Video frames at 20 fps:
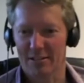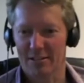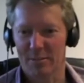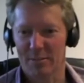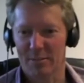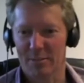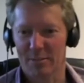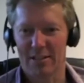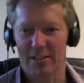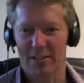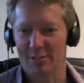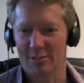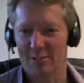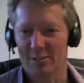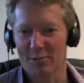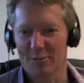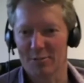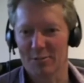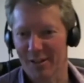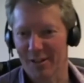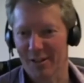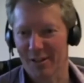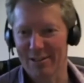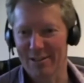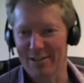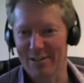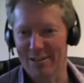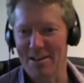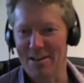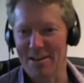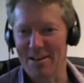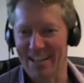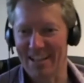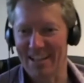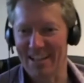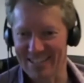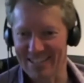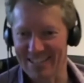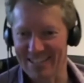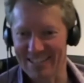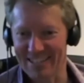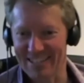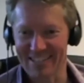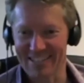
being at school in many cases. So it's